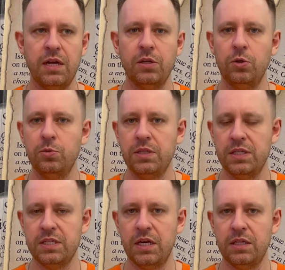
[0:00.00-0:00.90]
I already
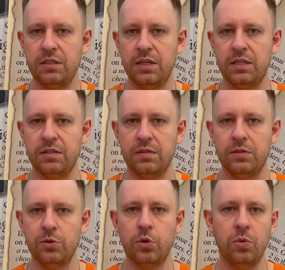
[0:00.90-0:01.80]
said that
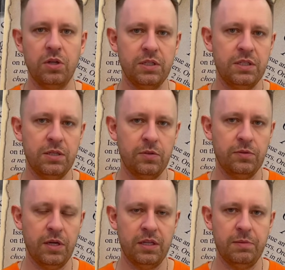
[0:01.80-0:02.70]
the quality of
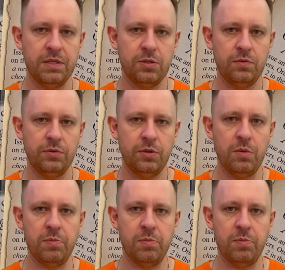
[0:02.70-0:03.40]
the elements of the